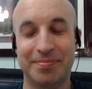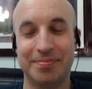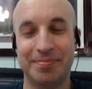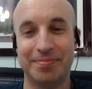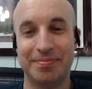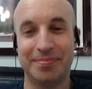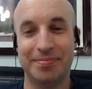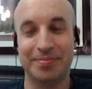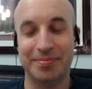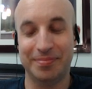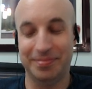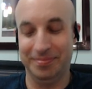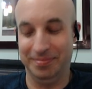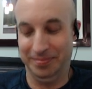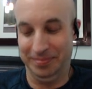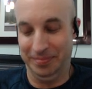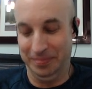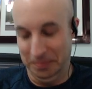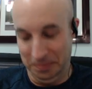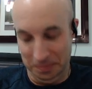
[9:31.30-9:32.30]

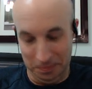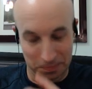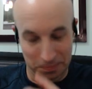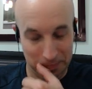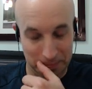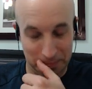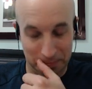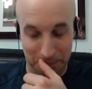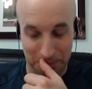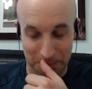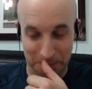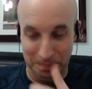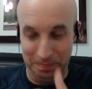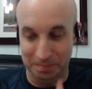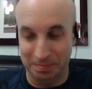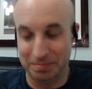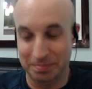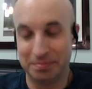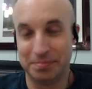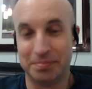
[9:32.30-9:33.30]

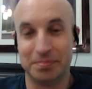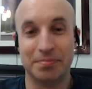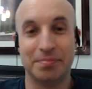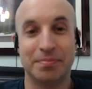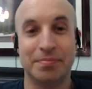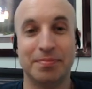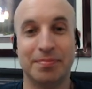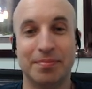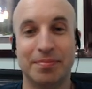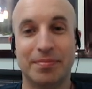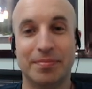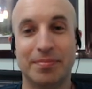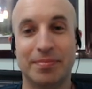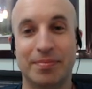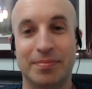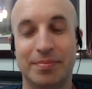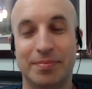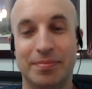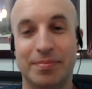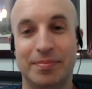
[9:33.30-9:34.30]

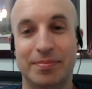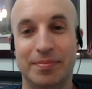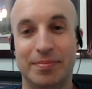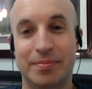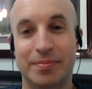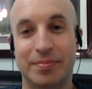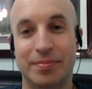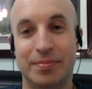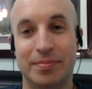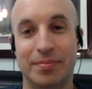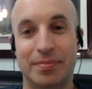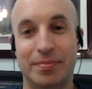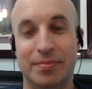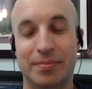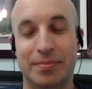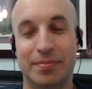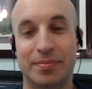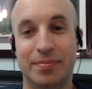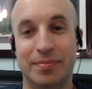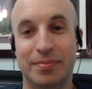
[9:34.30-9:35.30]

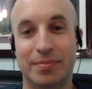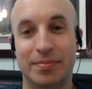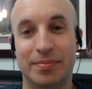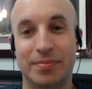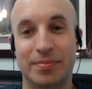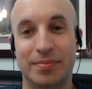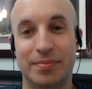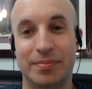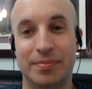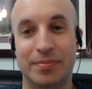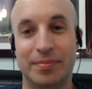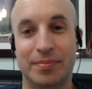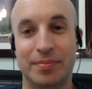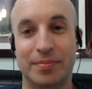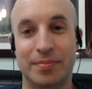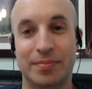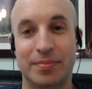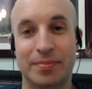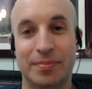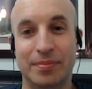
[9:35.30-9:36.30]

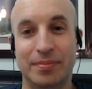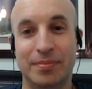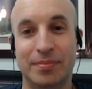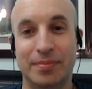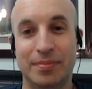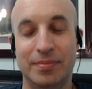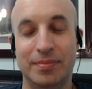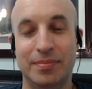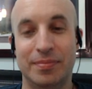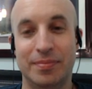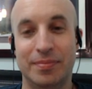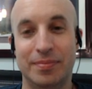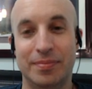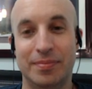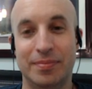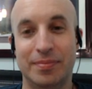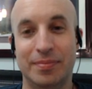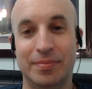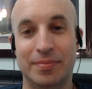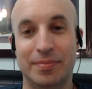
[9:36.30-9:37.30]

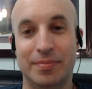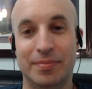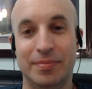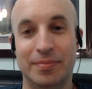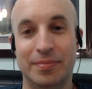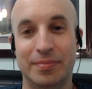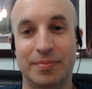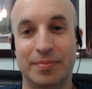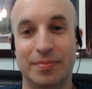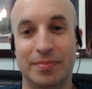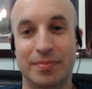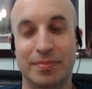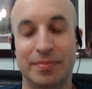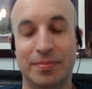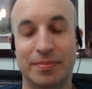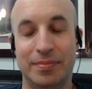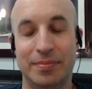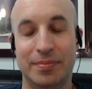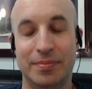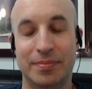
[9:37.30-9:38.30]
This person isn't speaking.